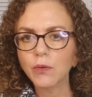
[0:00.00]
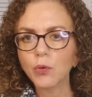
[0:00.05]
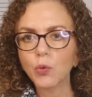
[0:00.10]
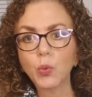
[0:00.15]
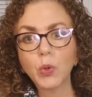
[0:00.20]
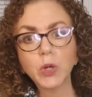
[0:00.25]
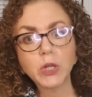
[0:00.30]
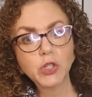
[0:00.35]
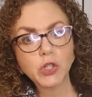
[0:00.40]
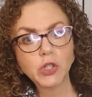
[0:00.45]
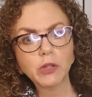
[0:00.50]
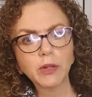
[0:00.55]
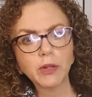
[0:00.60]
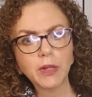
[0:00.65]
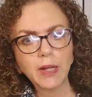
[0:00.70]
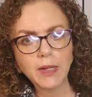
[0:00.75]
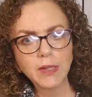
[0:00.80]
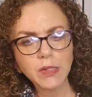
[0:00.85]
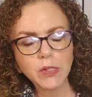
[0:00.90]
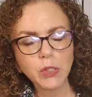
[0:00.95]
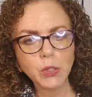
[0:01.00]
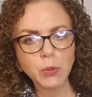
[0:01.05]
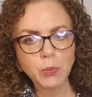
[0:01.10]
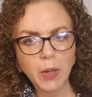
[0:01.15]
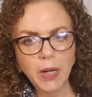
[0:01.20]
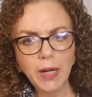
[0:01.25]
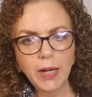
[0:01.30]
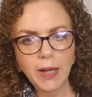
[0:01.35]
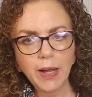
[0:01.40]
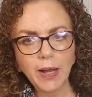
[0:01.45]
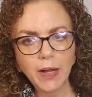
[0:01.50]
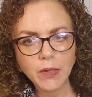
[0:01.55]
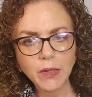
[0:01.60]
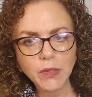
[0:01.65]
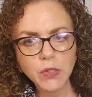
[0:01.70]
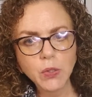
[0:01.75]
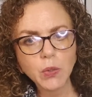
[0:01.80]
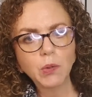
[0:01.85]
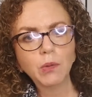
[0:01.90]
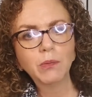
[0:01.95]
which leads to
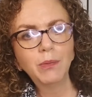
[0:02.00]
breakouts,